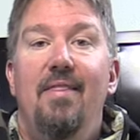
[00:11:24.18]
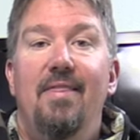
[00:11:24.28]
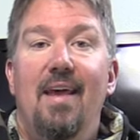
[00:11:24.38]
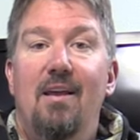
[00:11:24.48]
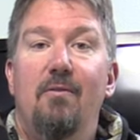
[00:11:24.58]

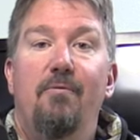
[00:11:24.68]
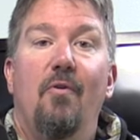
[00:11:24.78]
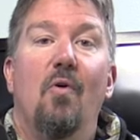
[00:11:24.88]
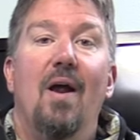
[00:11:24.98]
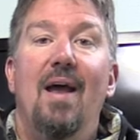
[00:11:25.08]
Thank you
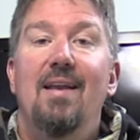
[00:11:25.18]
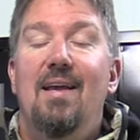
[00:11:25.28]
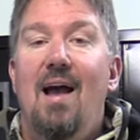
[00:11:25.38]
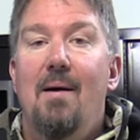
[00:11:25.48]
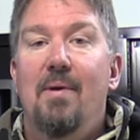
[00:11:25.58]
for any
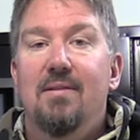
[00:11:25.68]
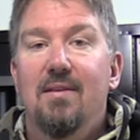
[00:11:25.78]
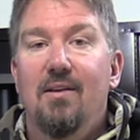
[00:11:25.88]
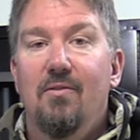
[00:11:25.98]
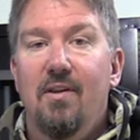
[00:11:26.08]
comments
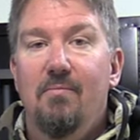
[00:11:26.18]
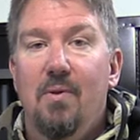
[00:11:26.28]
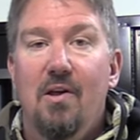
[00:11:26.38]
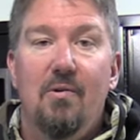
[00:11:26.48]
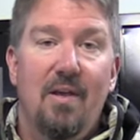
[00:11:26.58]
that you leave
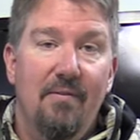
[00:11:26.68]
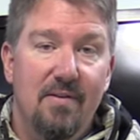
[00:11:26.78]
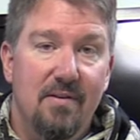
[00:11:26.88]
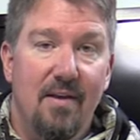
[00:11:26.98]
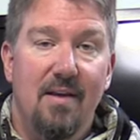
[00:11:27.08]
below. Give
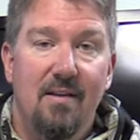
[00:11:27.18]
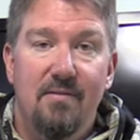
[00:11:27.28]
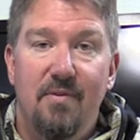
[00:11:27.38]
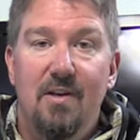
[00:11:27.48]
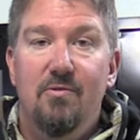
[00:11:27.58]
us a like of
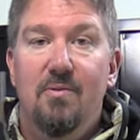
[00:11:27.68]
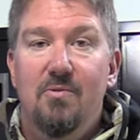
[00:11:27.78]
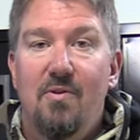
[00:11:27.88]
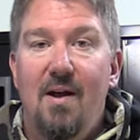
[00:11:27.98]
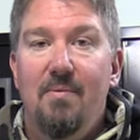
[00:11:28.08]
this video,
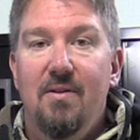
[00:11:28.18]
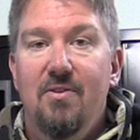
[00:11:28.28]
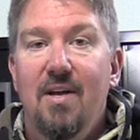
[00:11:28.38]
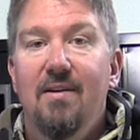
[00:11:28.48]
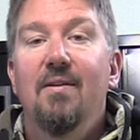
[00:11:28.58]
subscribe to the
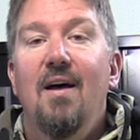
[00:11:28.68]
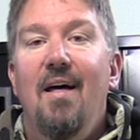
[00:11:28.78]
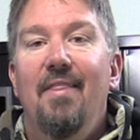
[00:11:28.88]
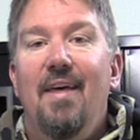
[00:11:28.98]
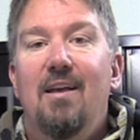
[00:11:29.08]
channel.
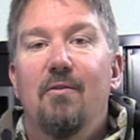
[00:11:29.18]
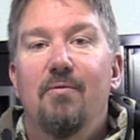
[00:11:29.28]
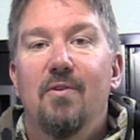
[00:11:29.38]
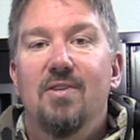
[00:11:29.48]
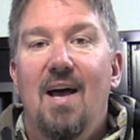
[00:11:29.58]
Thank you
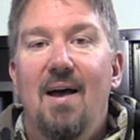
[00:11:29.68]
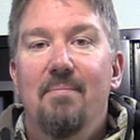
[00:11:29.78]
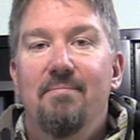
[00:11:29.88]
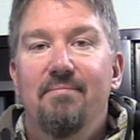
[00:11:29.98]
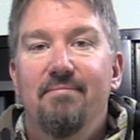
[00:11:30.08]
for your
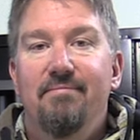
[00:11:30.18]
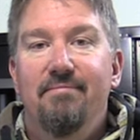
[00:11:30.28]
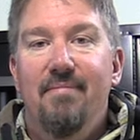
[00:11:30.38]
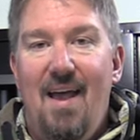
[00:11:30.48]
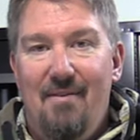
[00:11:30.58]
time.
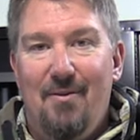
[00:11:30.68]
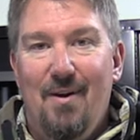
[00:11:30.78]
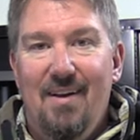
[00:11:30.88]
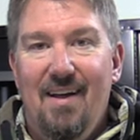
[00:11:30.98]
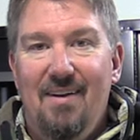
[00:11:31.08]
Have a
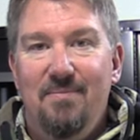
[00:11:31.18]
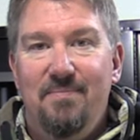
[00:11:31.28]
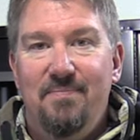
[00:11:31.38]
great day.